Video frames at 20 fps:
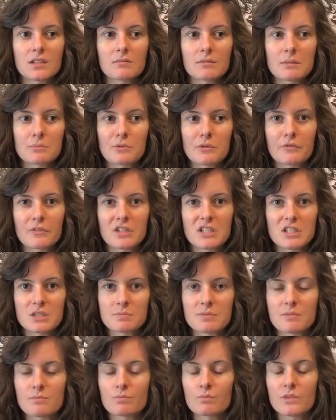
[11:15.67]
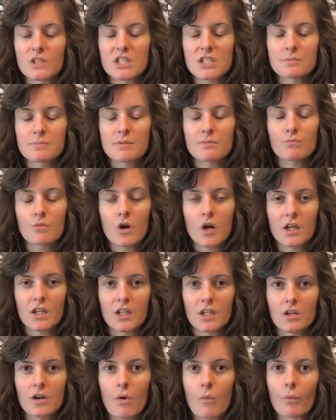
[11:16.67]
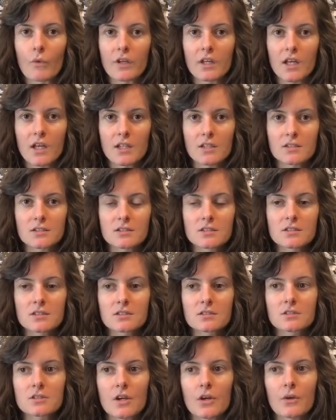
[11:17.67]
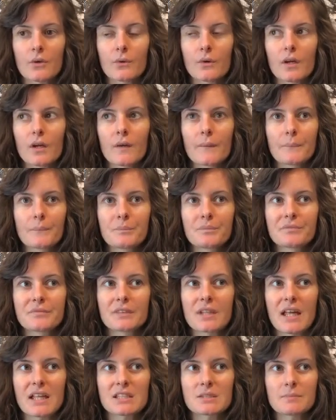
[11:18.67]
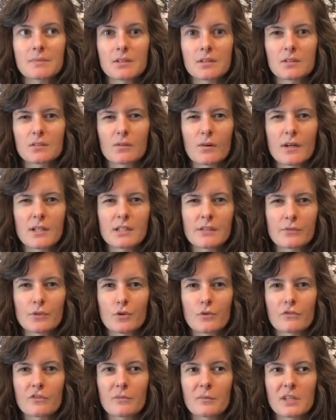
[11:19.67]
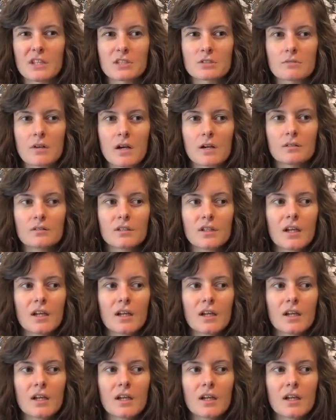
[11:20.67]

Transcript: boyfriend he's been working on weekends, so that's been quite difficult for me as well.